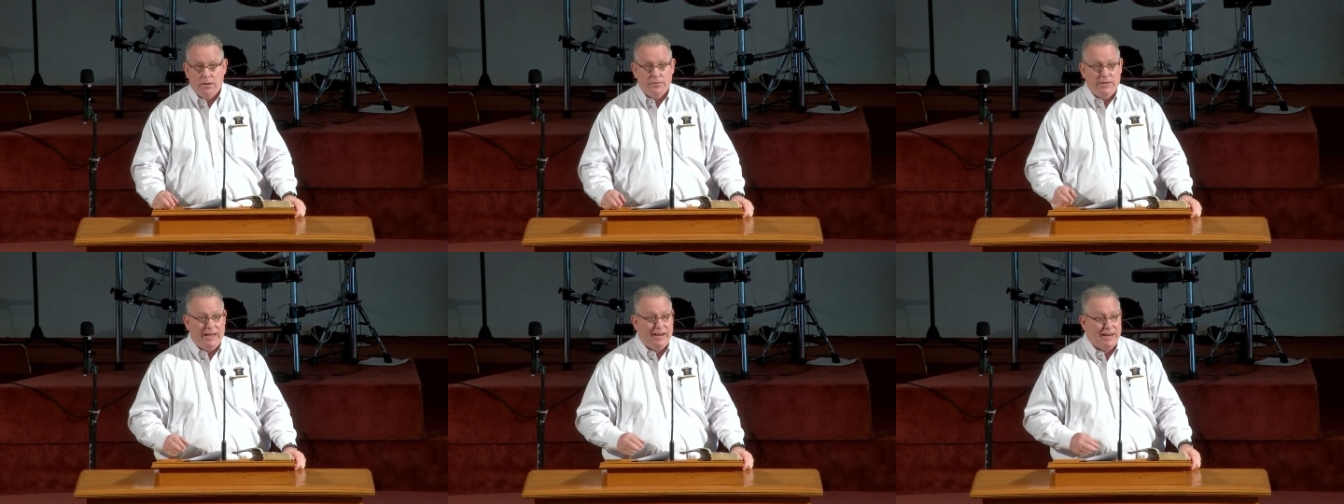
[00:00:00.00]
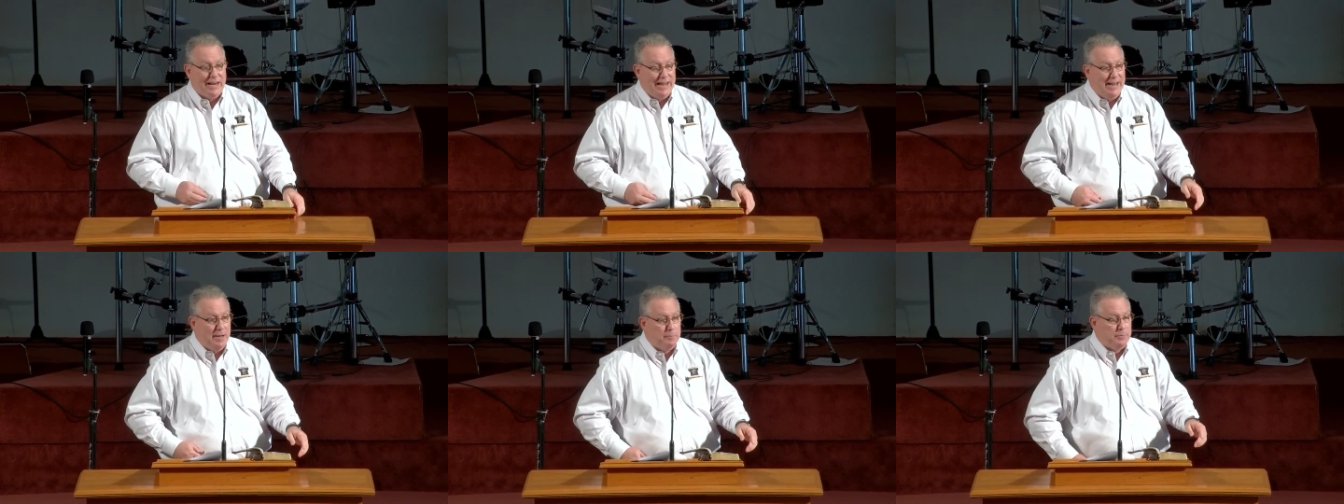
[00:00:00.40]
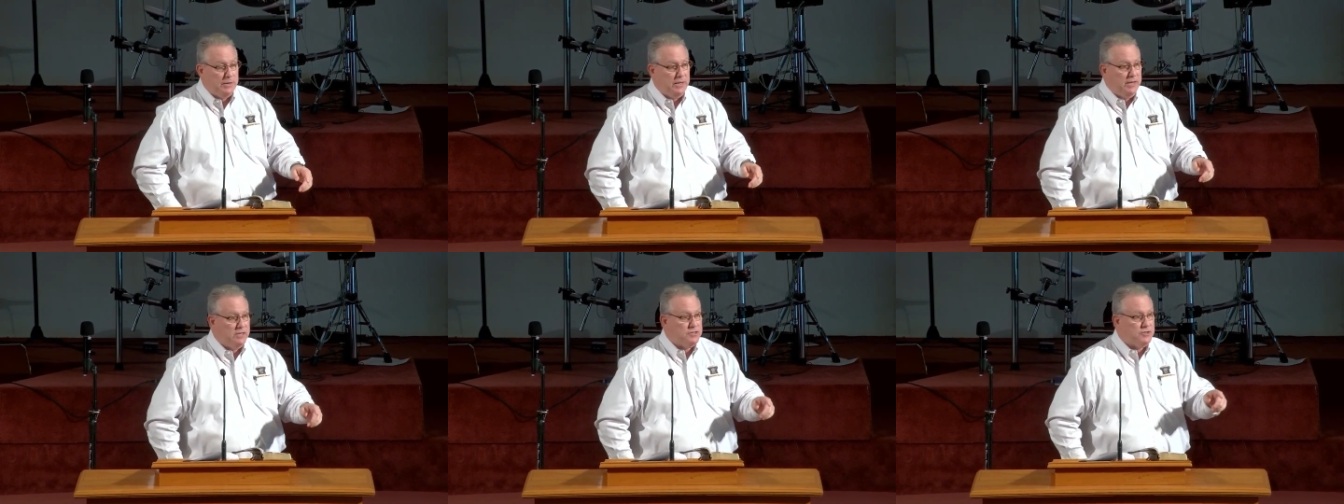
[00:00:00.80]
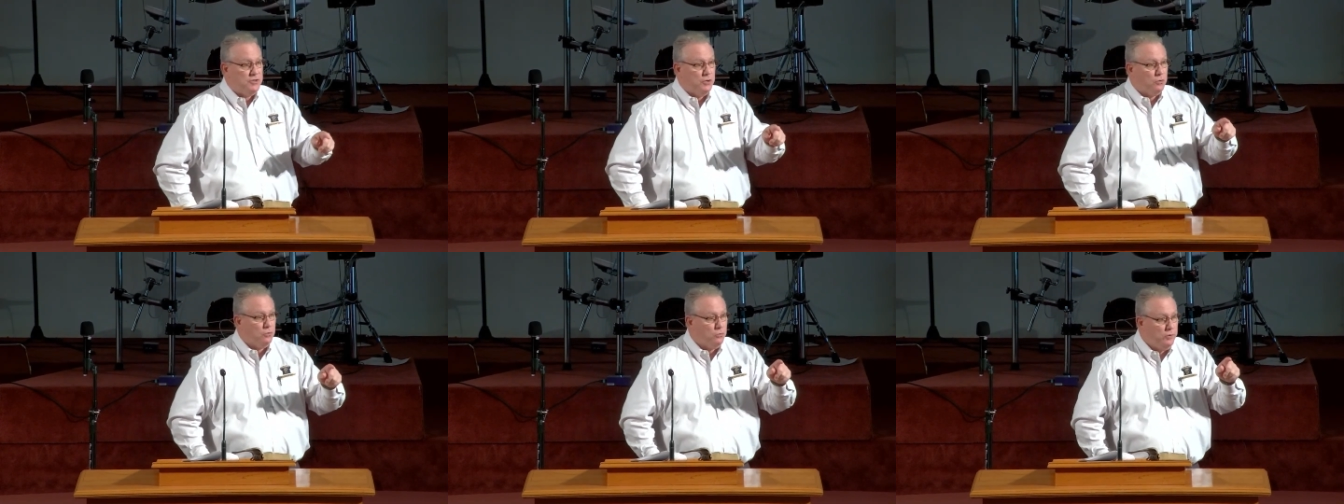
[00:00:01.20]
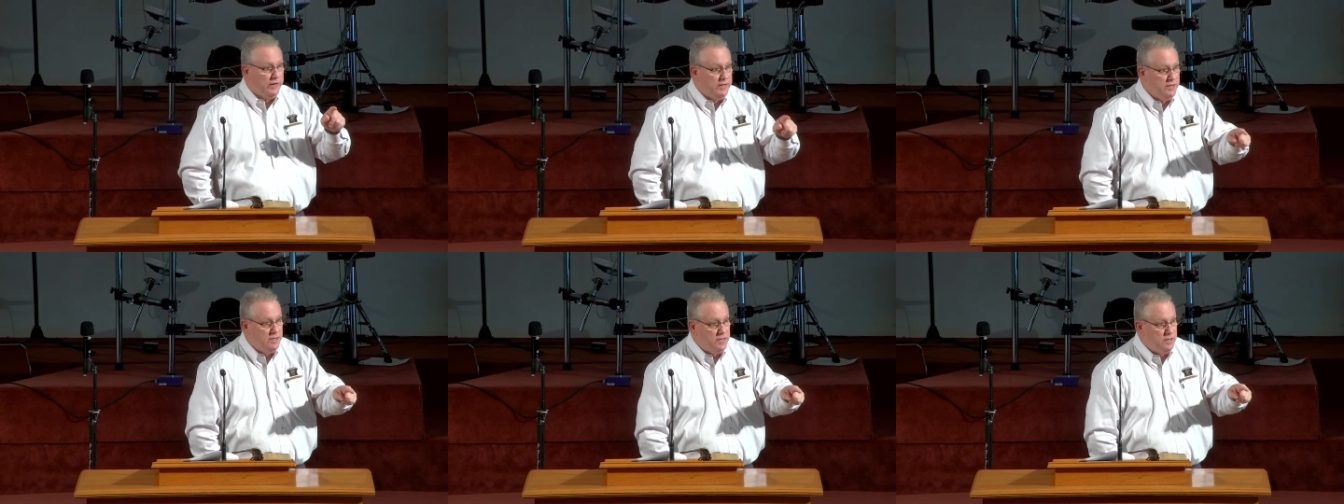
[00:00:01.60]
That lamp is the
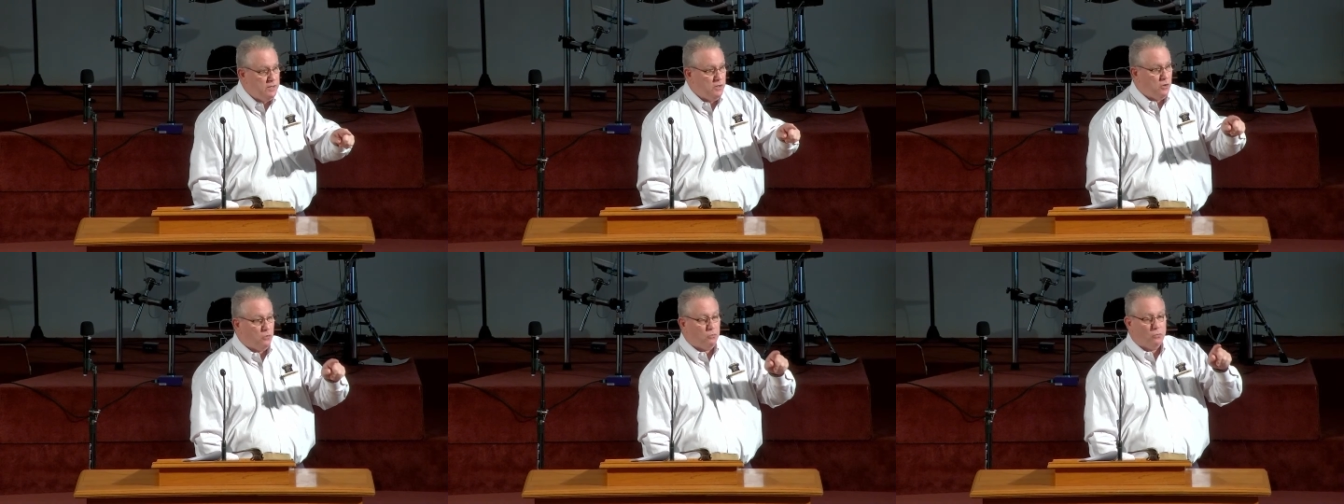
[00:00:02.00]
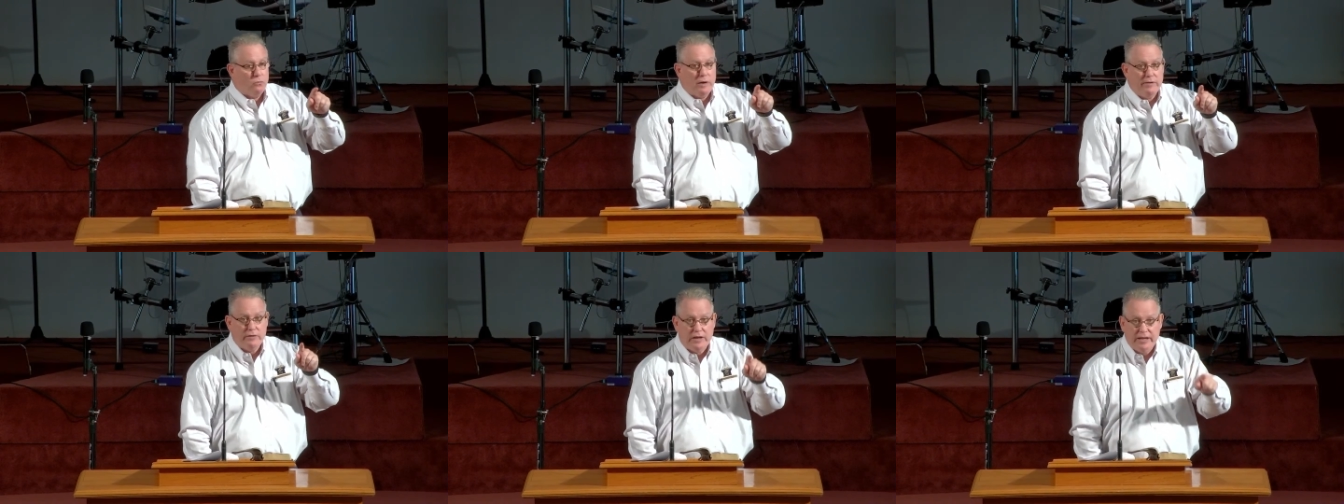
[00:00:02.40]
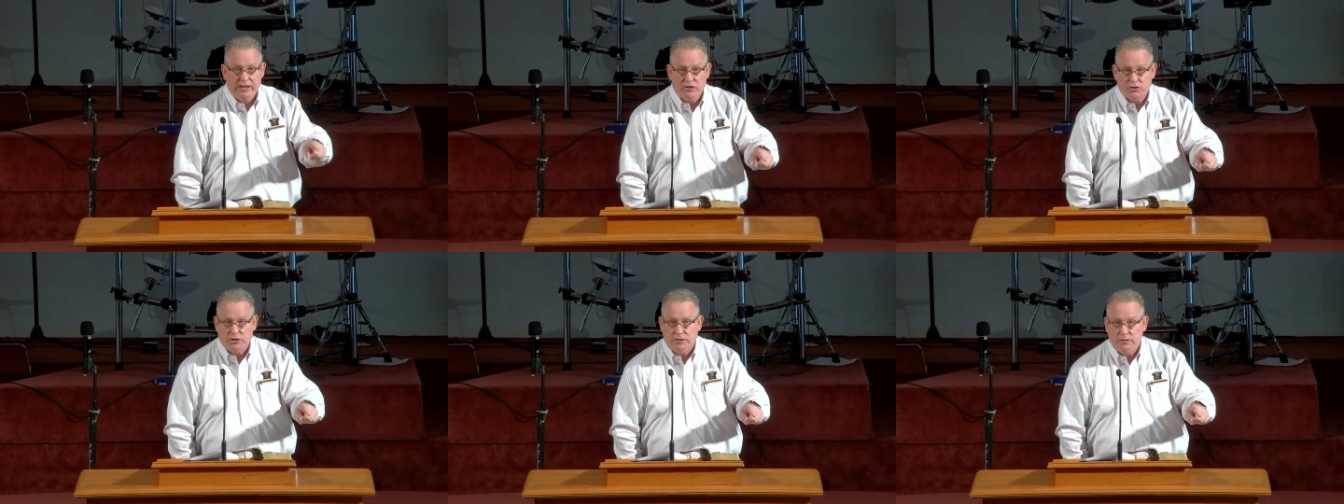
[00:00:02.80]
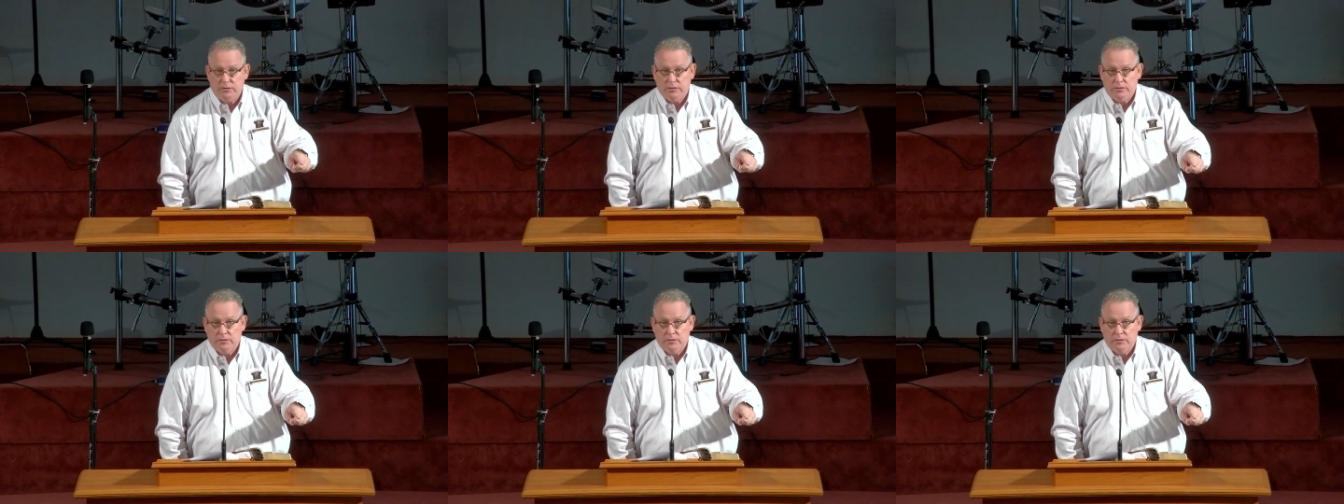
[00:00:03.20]
written revelation